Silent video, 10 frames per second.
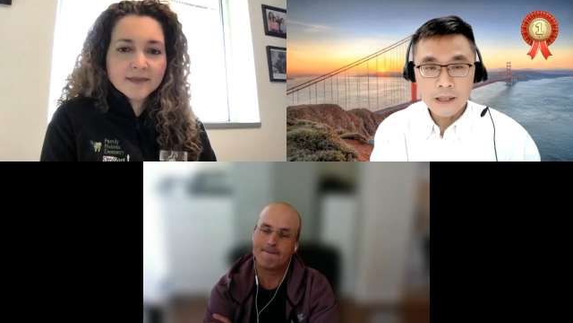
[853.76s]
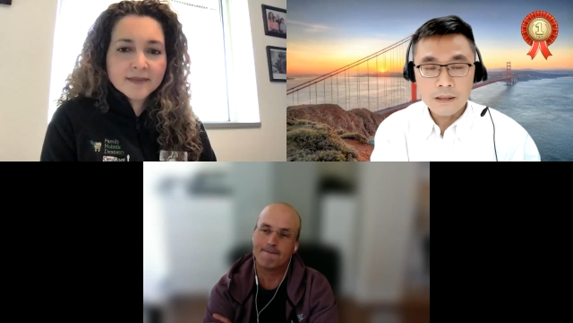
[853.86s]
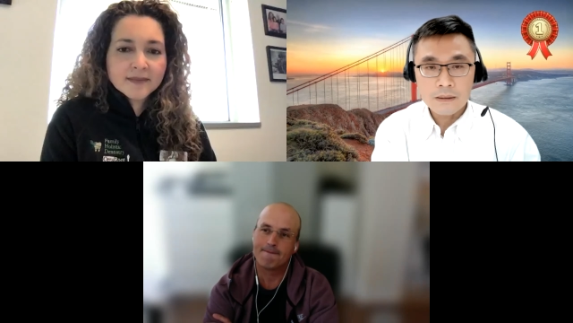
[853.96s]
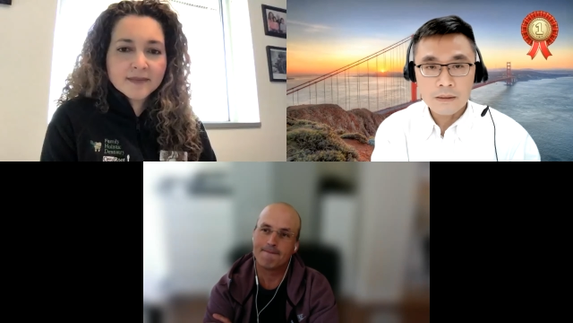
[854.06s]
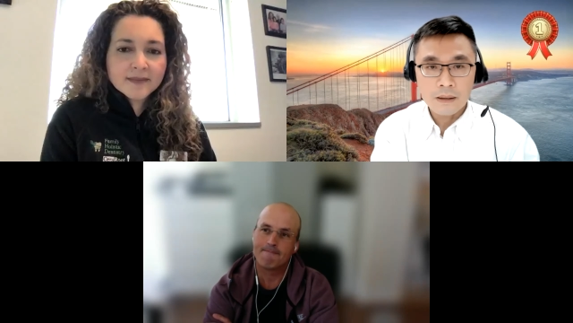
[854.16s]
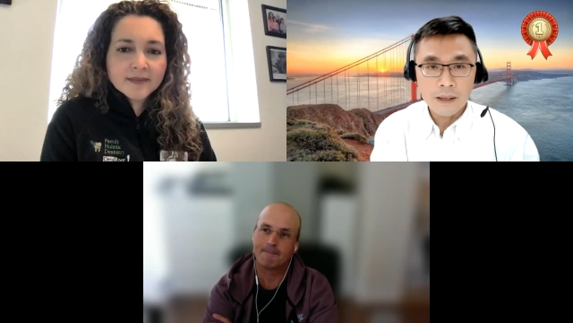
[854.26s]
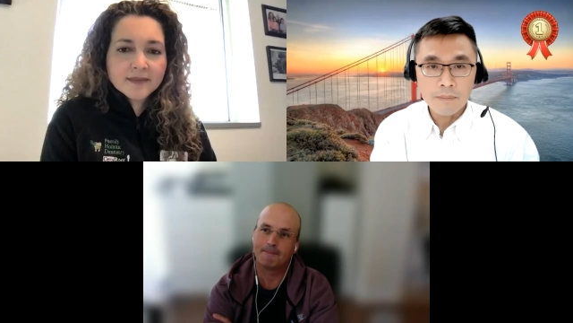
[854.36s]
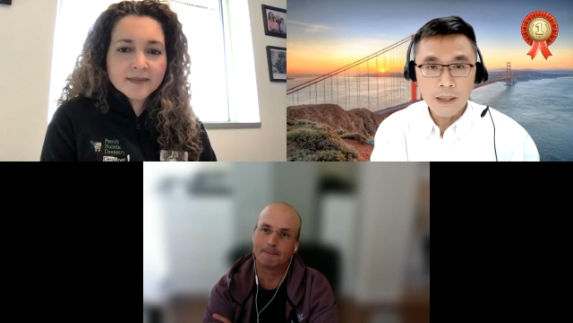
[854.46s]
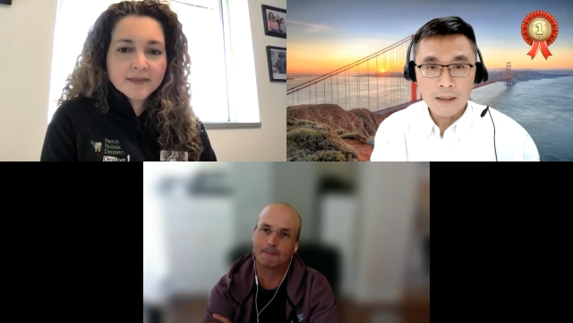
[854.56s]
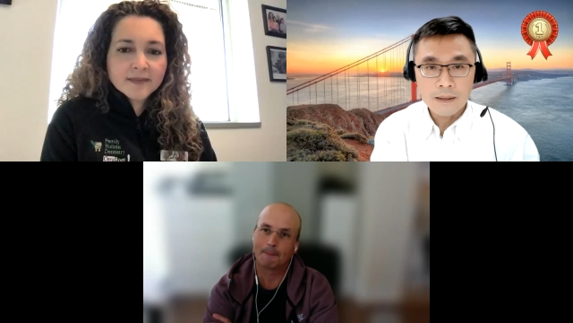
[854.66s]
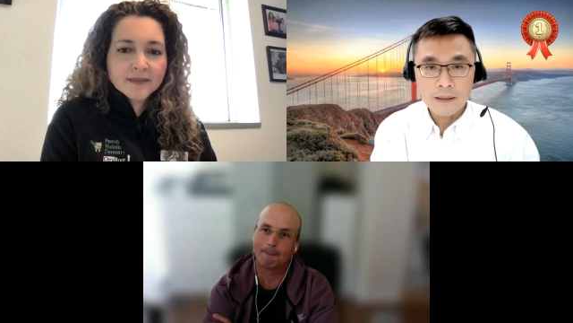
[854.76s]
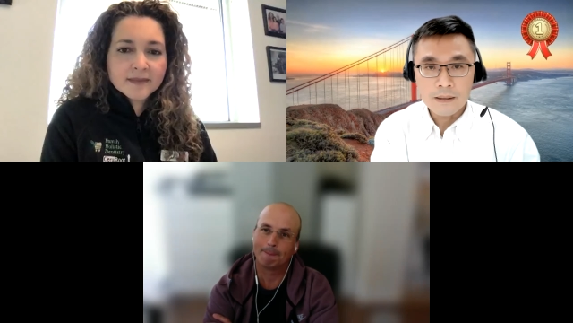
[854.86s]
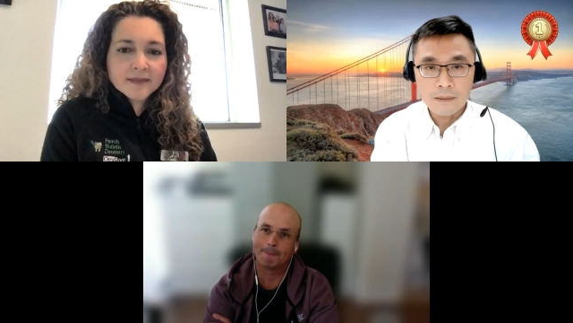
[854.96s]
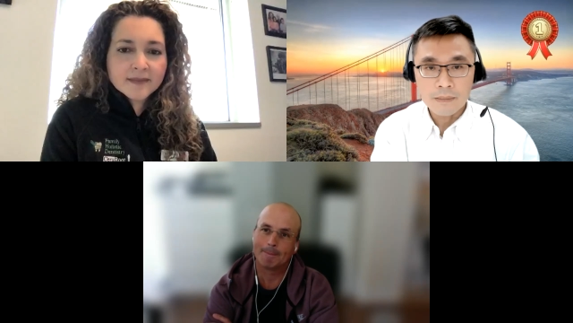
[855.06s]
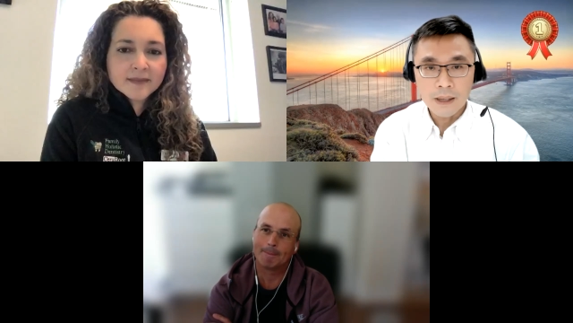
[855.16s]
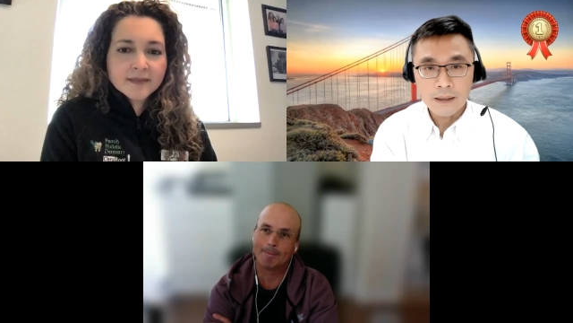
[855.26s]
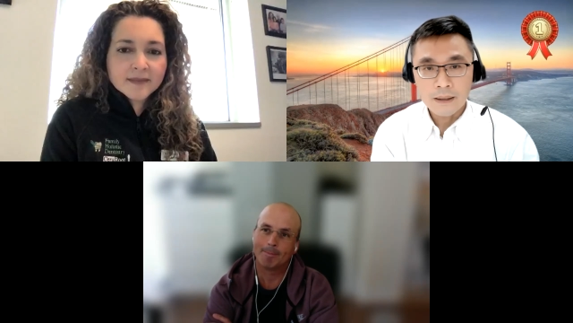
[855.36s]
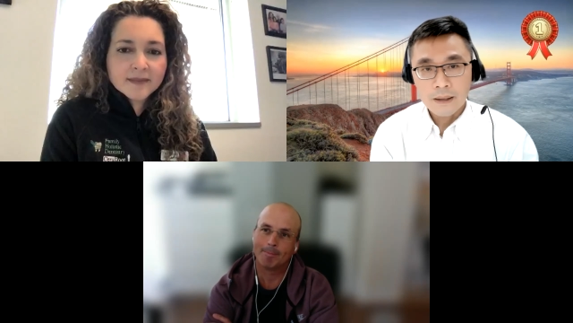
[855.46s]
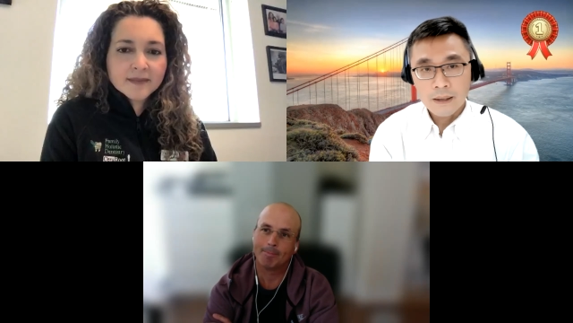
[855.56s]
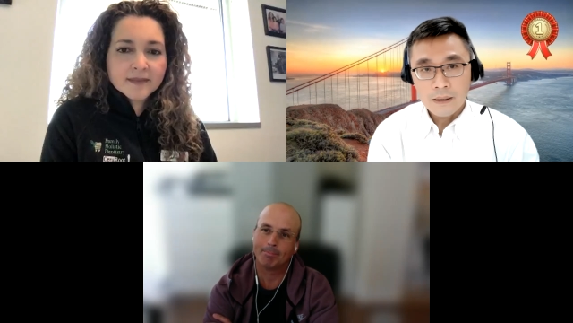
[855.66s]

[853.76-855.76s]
Speaker 1: this implant system? Like,